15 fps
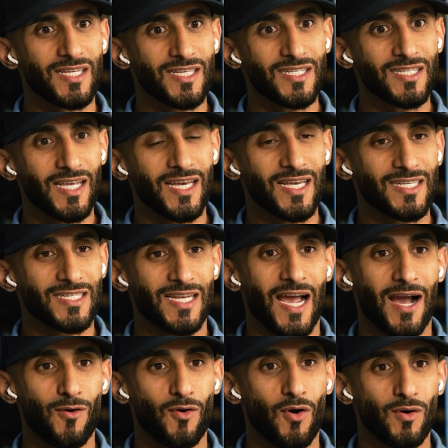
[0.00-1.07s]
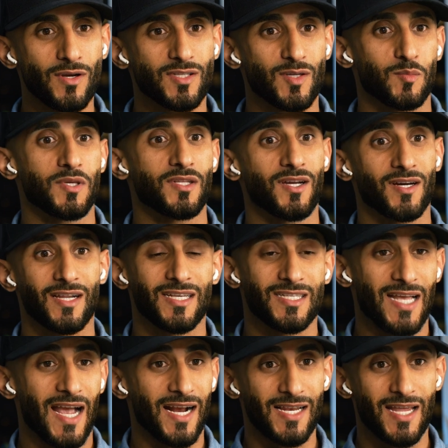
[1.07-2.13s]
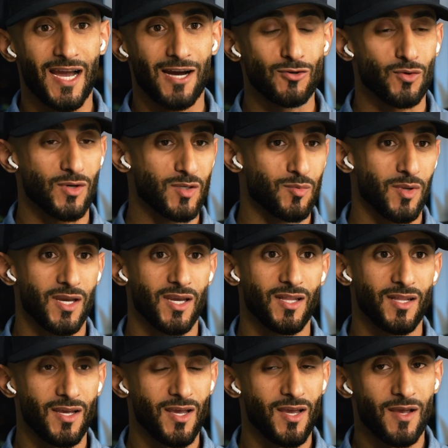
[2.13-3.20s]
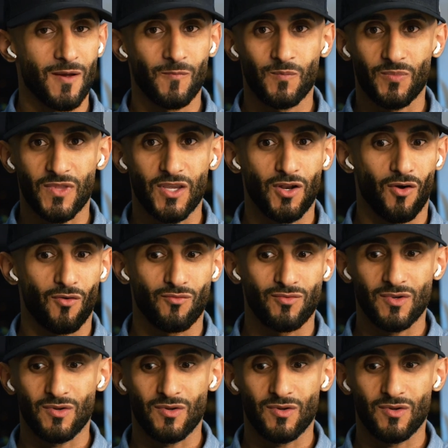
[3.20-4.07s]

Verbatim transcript: This thing is now going to be done exactly how you explained you know,